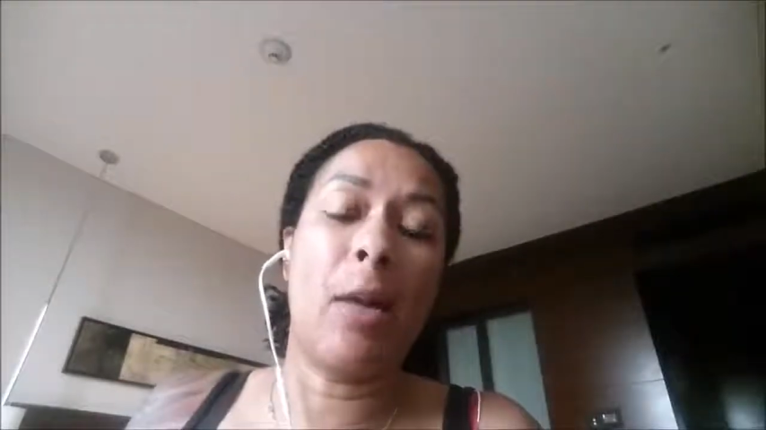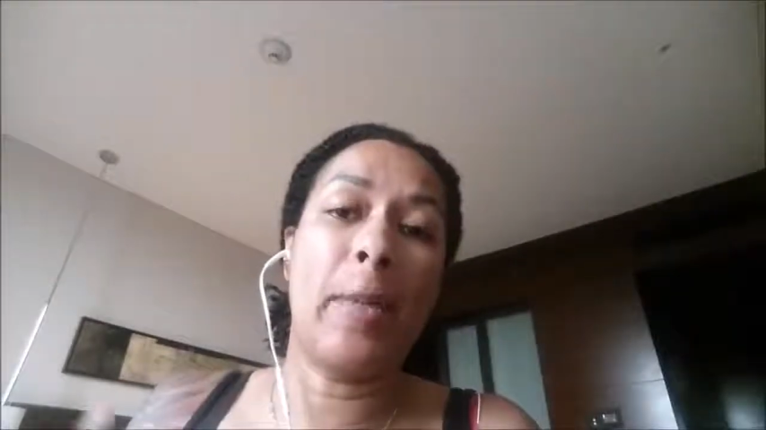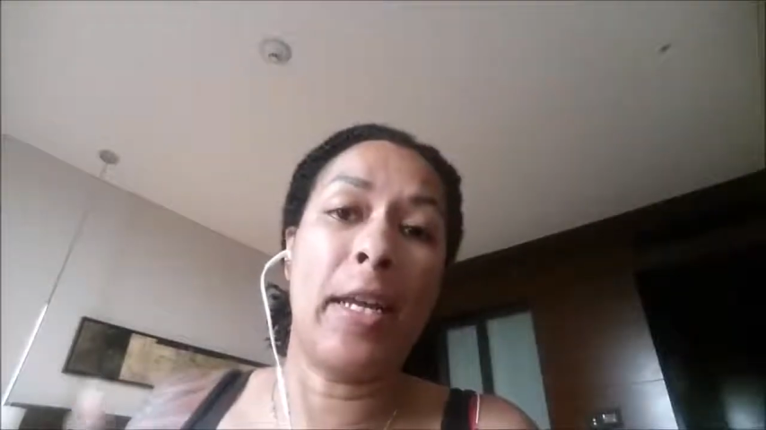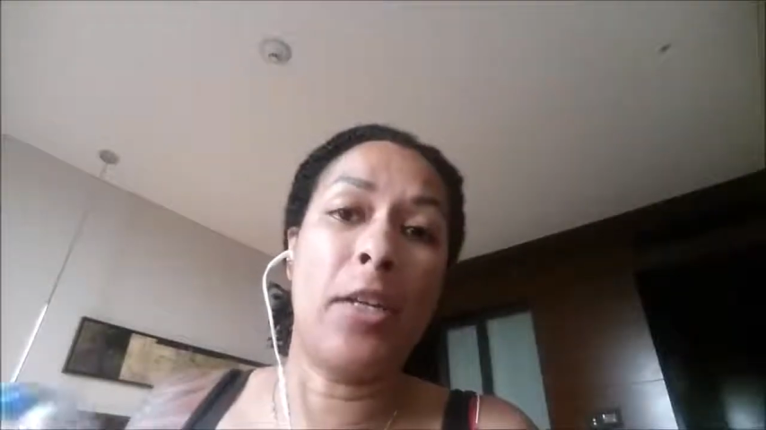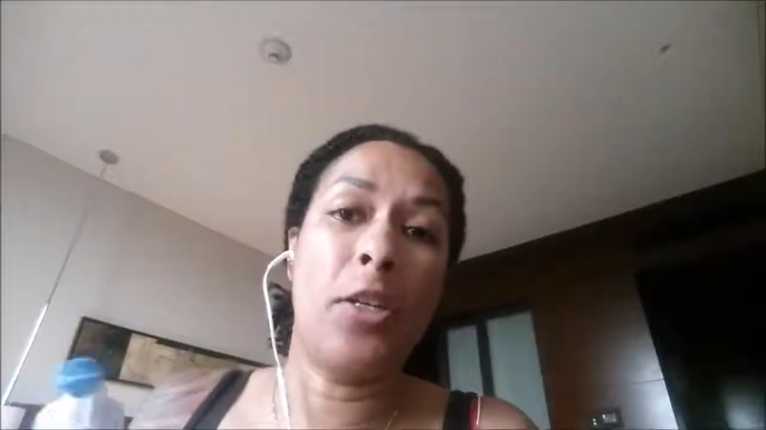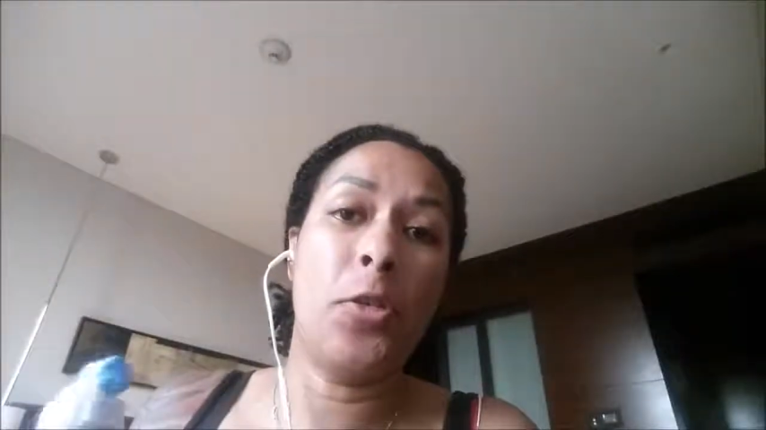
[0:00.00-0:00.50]

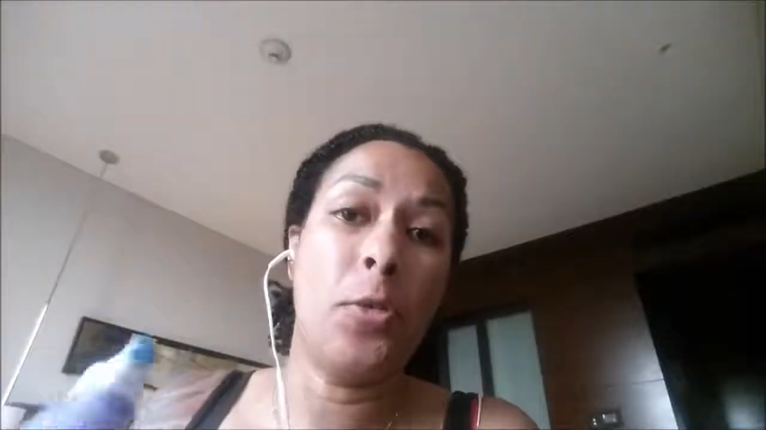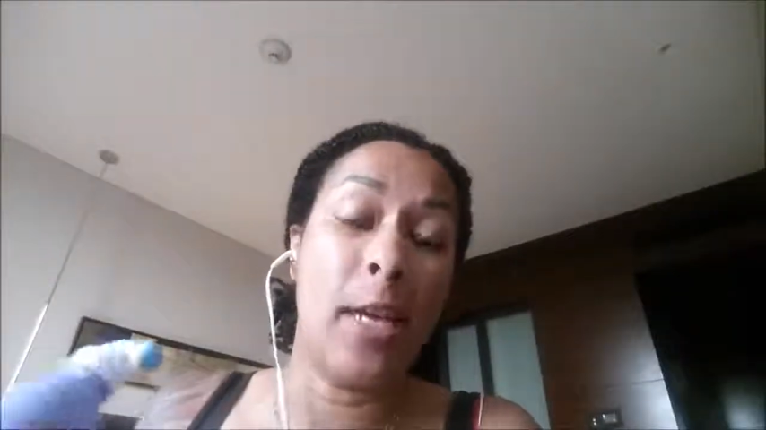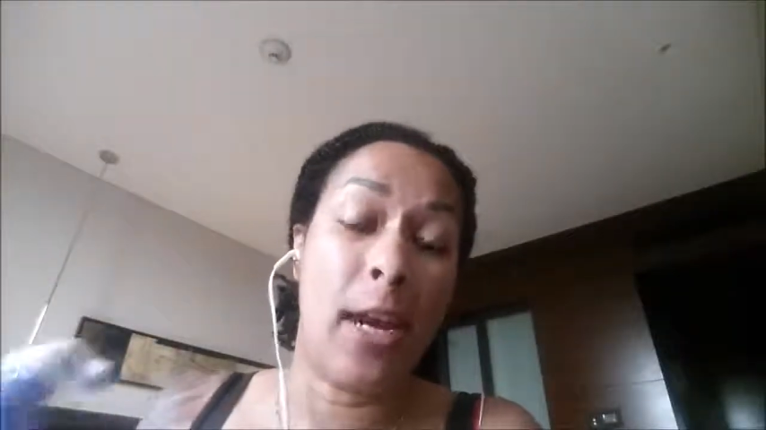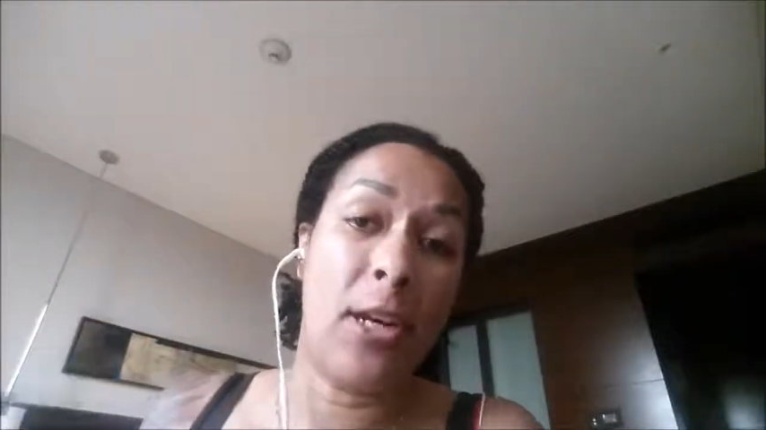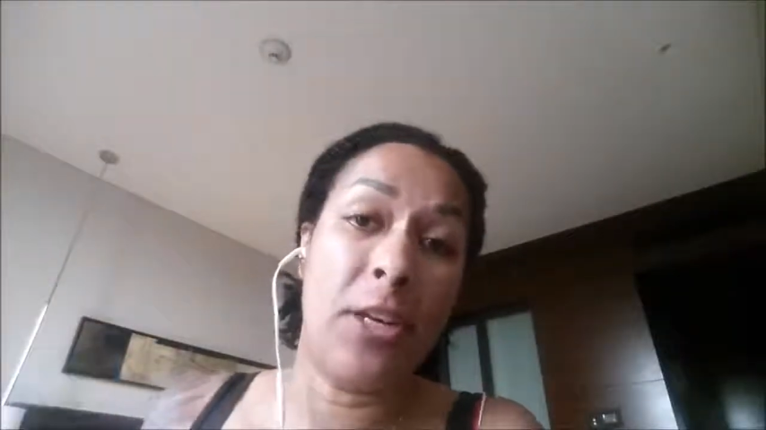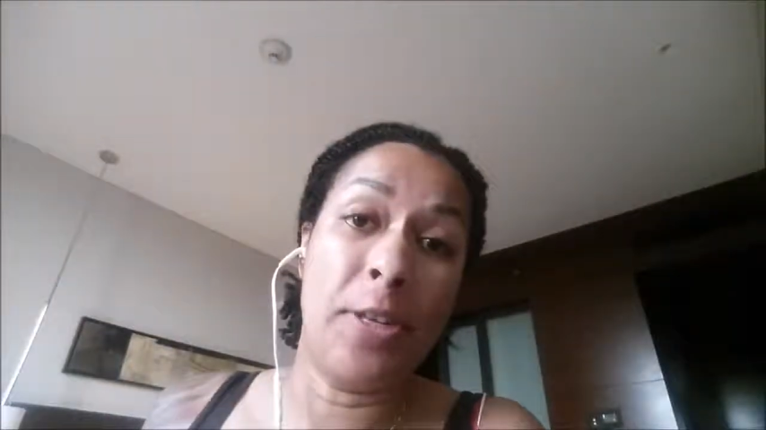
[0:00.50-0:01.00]
up into
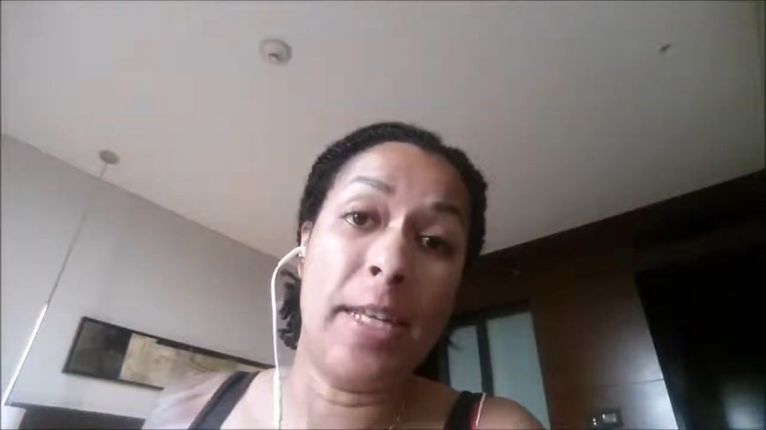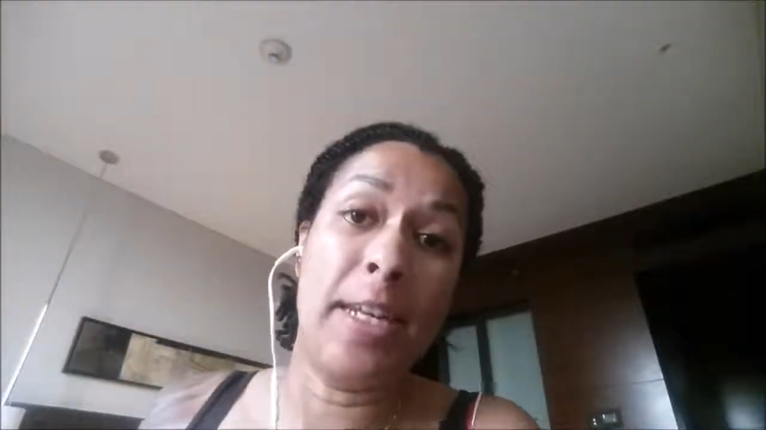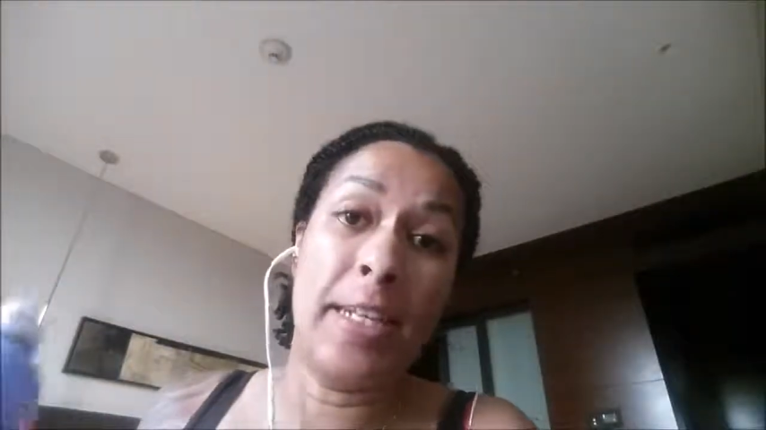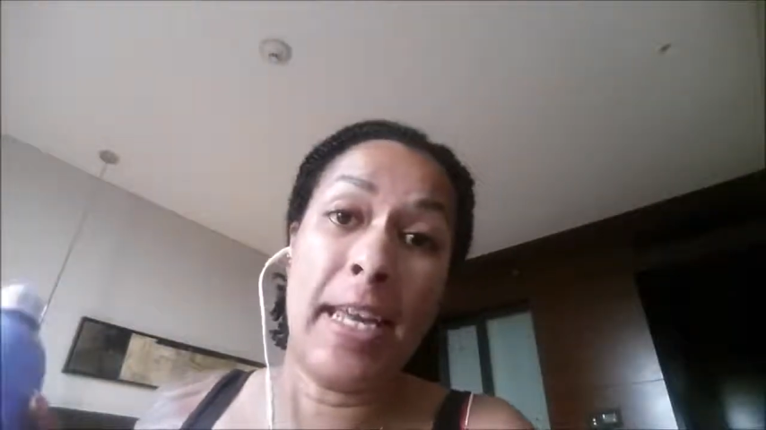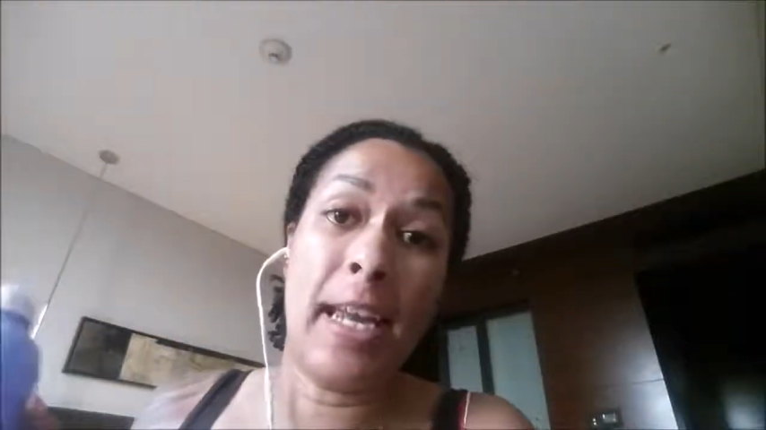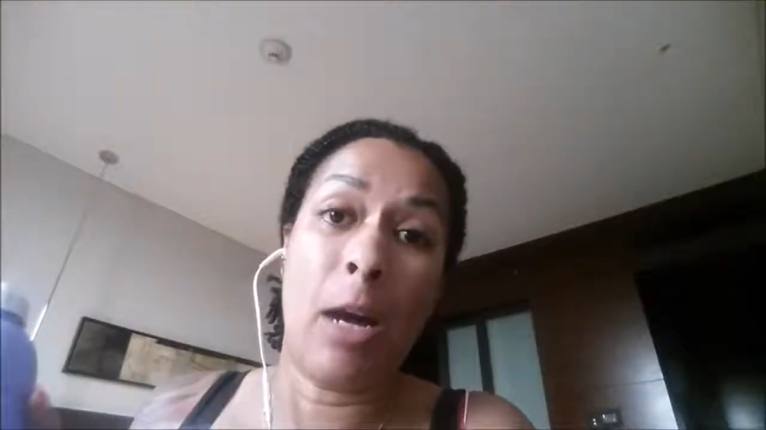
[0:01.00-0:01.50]
the area you need
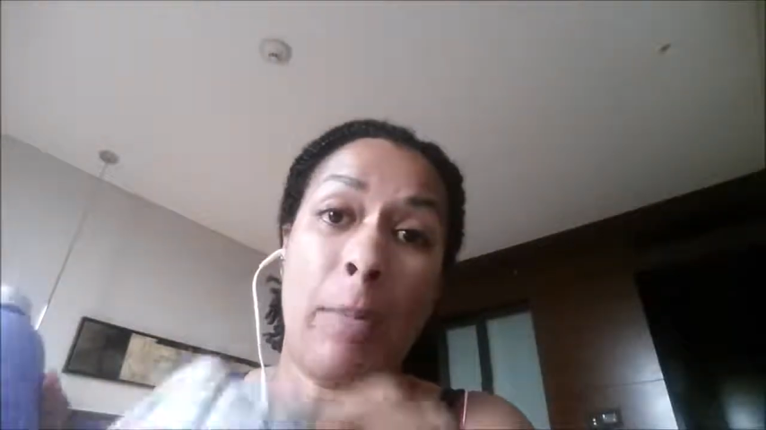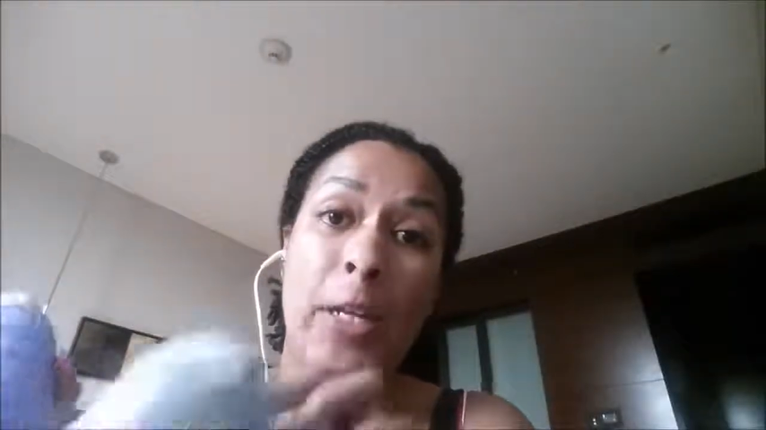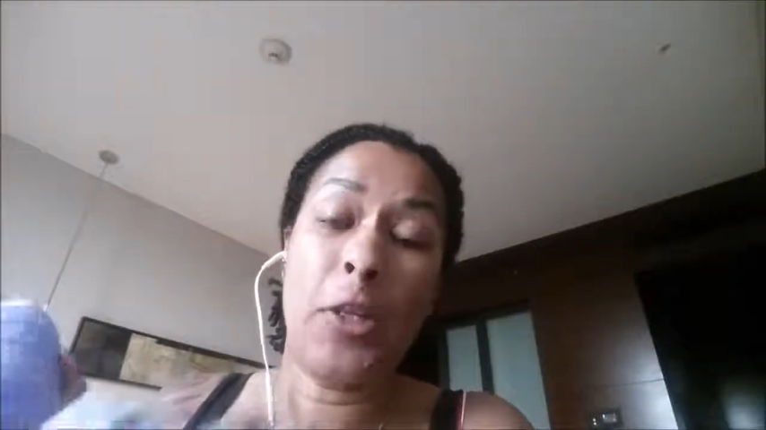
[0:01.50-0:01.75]
it to get up